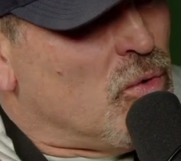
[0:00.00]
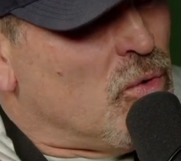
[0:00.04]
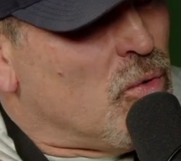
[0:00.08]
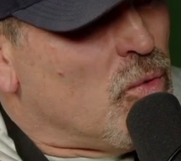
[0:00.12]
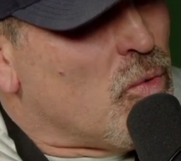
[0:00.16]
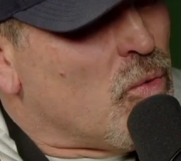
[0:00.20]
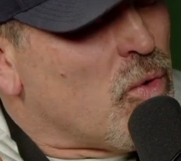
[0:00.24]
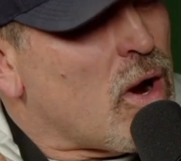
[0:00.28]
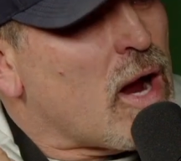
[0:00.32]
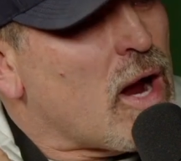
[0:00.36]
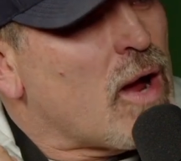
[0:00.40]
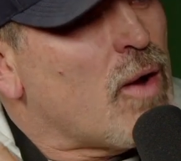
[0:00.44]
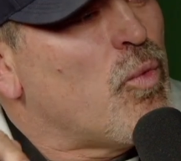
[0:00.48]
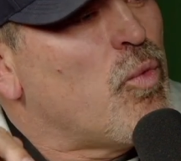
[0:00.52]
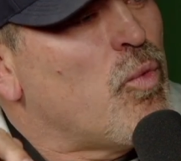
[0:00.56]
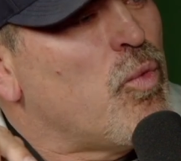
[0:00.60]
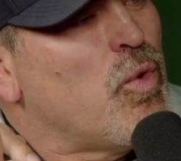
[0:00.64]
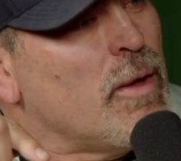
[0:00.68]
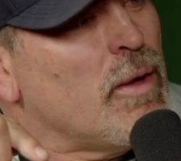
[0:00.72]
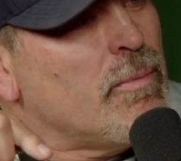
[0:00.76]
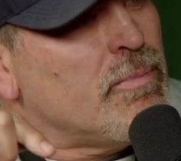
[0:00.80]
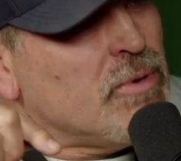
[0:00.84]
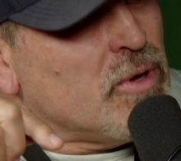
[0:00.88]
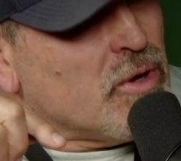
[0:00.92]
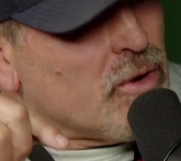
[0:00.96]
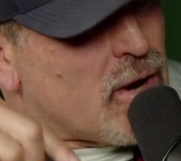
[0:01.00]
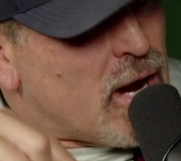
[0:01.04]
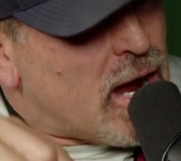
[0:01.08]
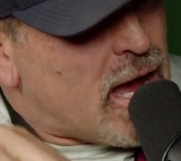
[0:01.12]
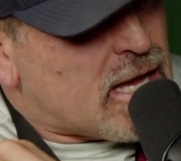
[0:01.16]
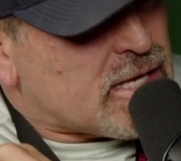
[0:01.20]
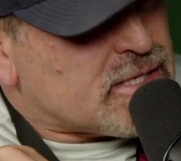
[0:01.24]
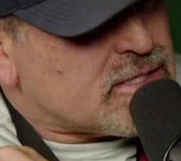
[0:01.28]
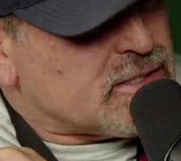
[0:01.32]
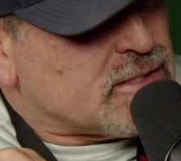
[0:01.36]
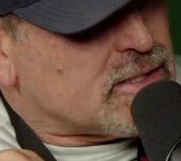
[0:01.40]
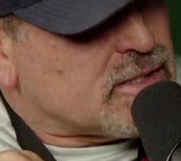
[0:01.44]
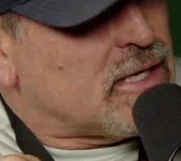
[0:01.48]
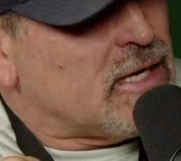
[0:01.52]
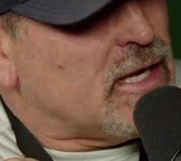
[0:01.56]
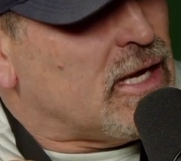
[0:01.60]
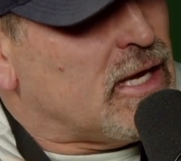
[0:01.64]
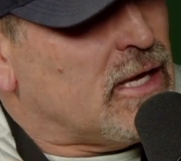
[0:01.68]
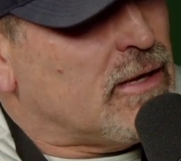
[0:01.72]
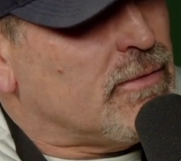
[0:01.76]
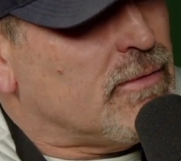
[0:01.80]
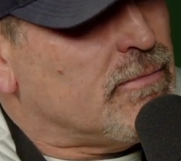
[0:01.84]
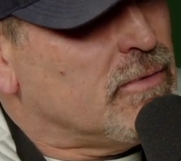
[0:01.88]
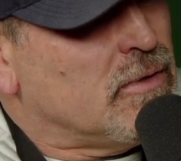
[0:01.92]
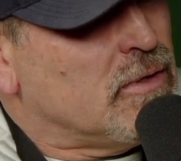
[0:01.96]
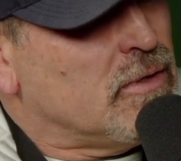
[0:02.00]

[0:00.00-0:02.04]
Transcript: where I whip your ass in a game.